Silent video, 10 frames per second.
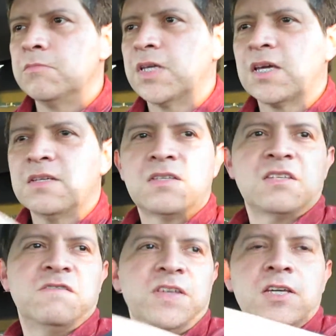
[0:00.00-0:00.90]
Because
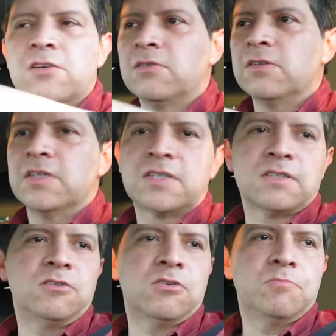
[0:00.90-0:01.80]
this vehicle
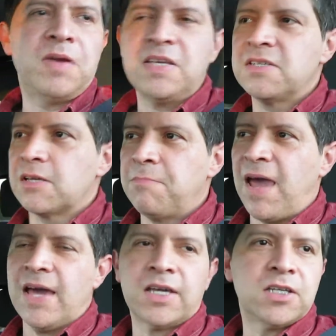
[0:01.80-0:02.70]
is your basic
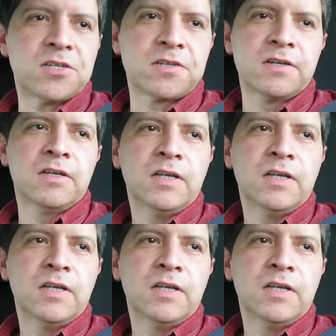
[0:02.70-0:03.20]
package,